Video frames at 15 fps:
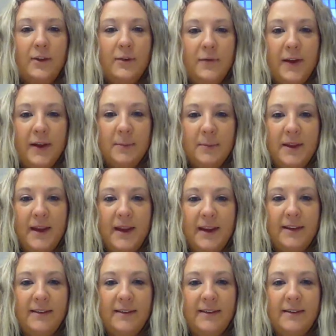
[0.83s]

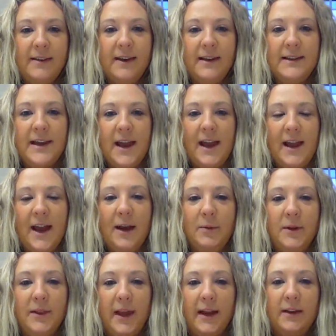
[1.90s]
families. Today I
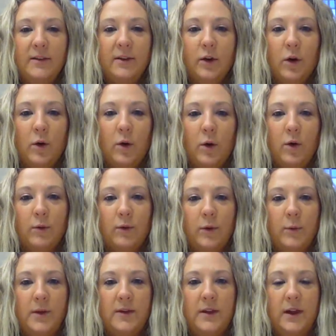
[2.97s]
would like to go over
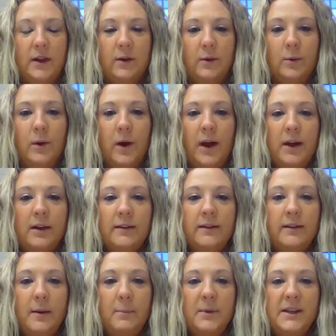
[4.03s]
with you
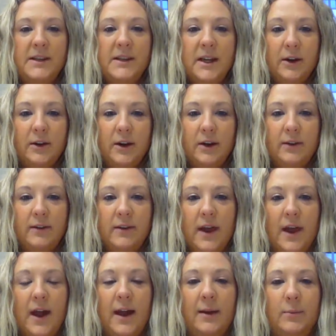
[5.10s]
some materials
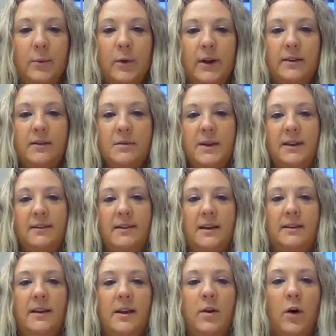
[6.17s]
that I'm going to be
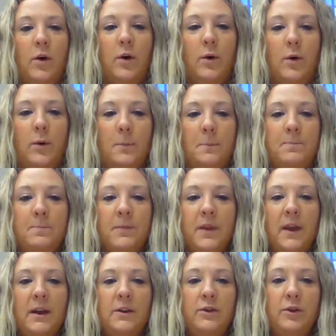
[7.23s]
sending home
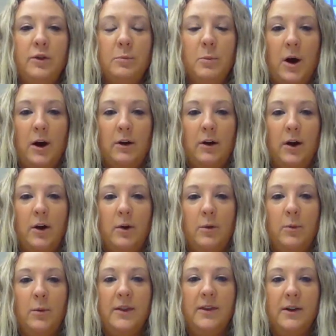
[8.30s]
tomorrow
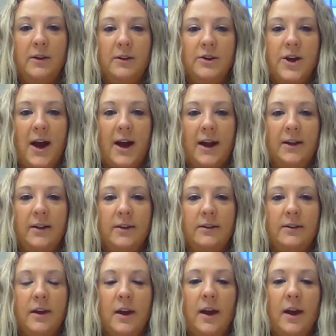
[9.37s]
with your child.